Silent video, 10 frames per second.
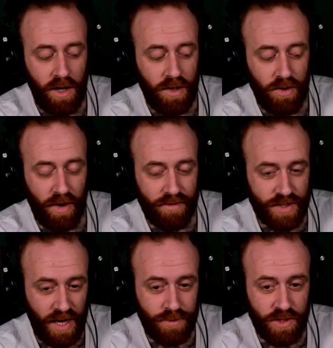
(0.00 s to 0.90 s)
You have the
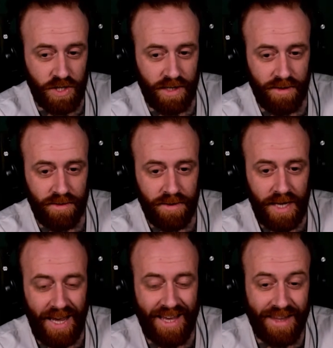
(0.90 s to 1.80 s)
Septuagint,
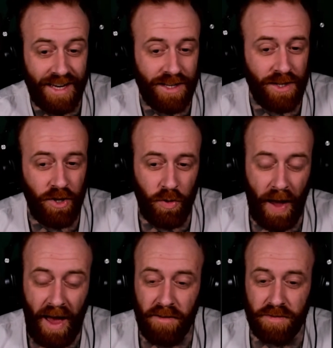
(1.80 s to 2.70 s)
and then you
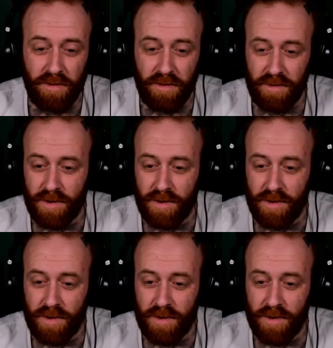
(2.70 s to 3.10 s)
have